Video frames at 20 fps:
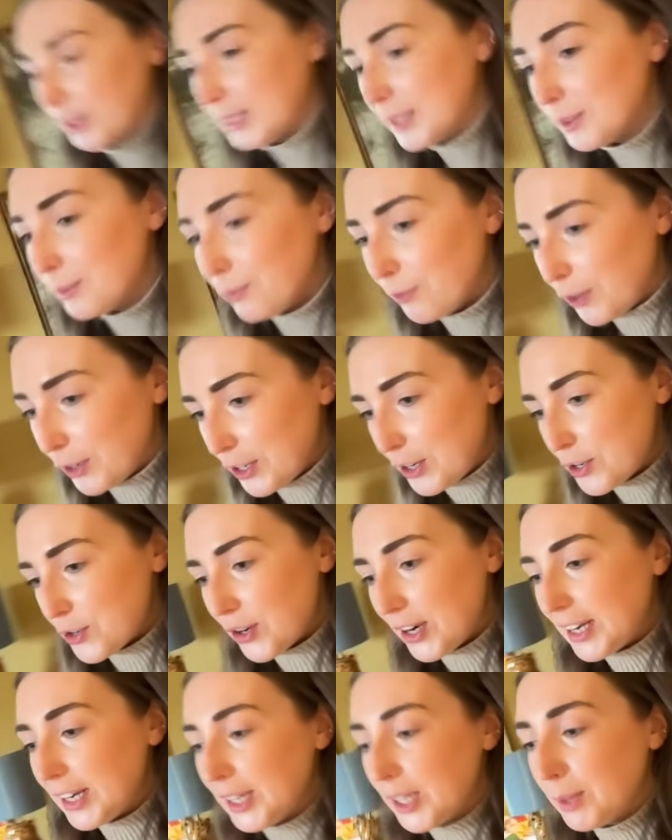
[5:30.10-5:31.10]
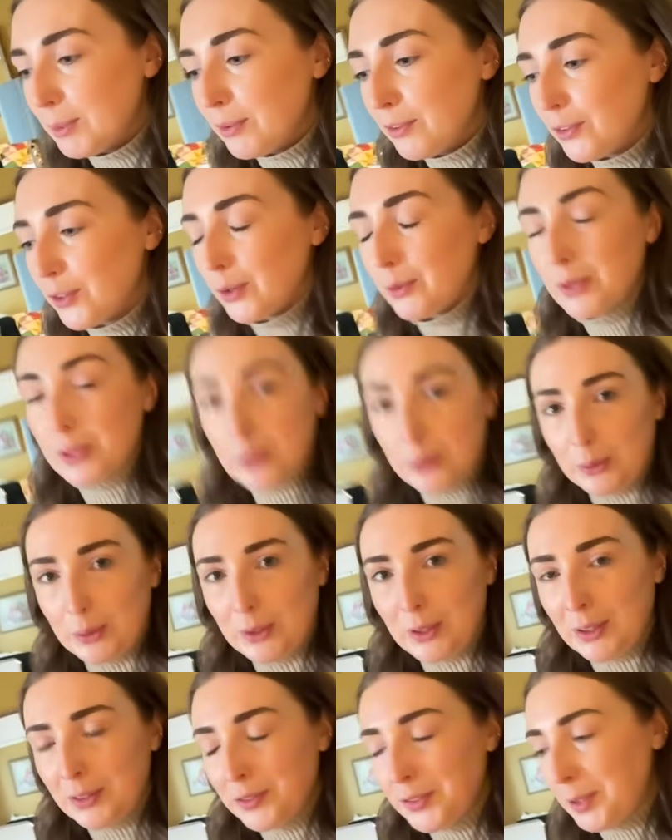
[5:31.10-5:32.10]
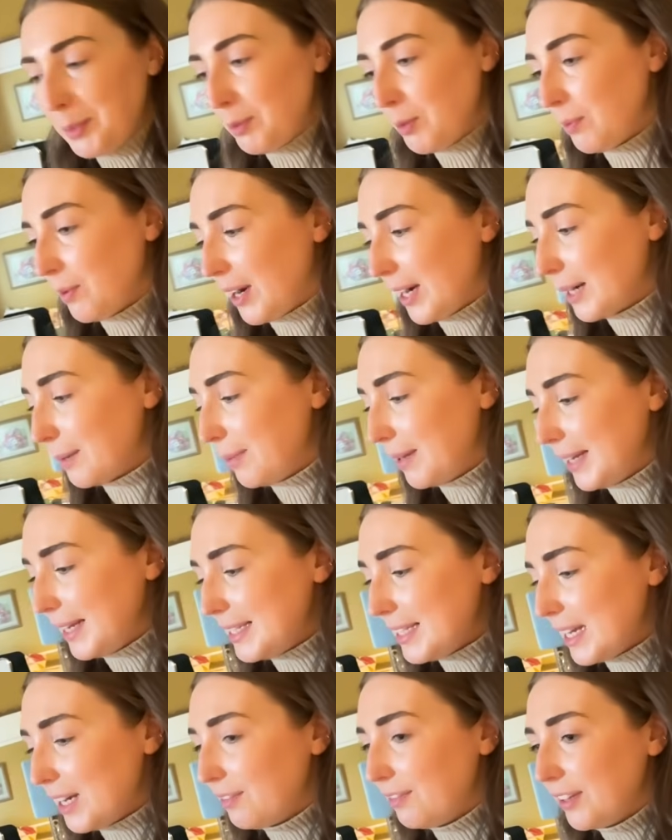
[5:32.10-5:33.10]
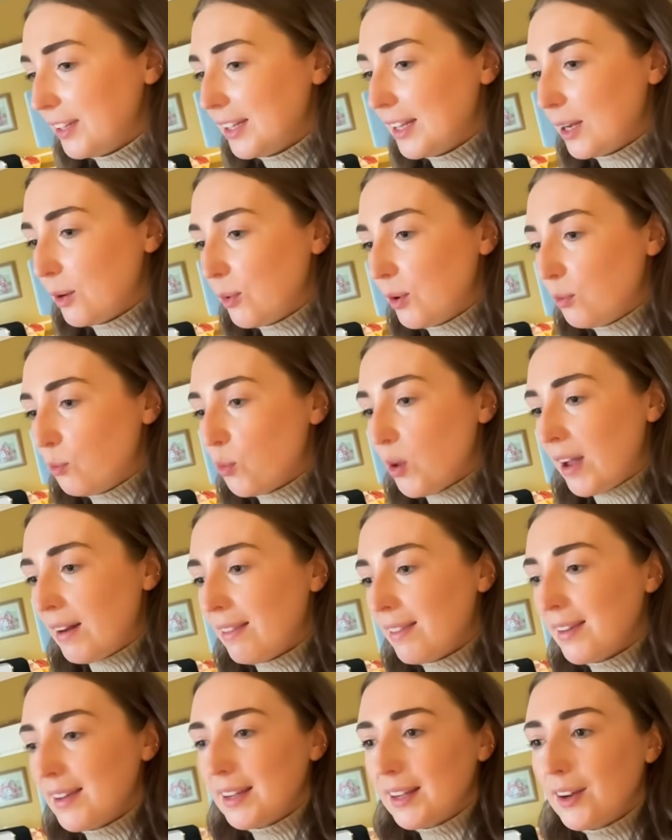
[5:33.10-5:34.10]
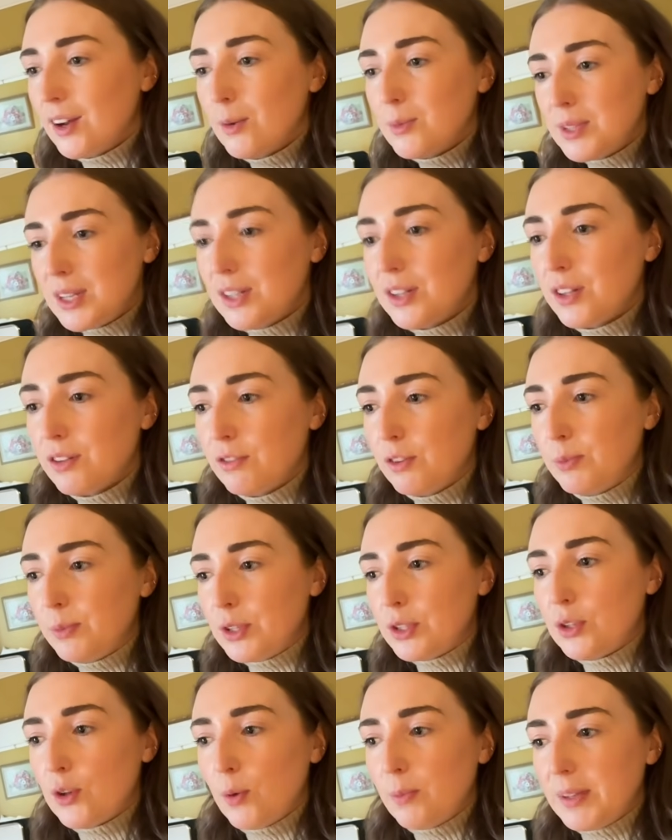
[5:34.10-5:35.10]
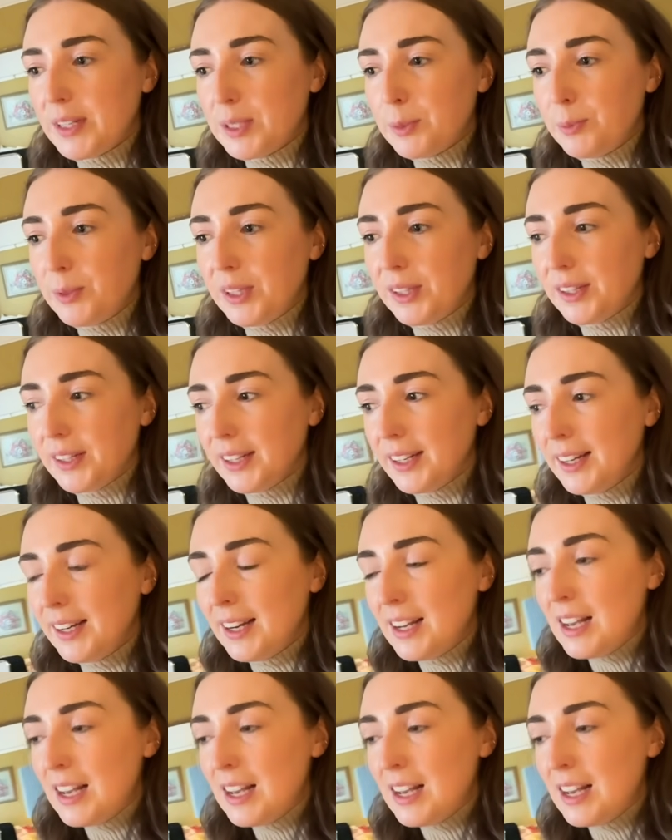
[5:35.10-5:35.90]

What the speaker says: some furniture in here before we sold it on Facebook Marketplace, and I feel like when one thing comes into the room that's not meant to be there,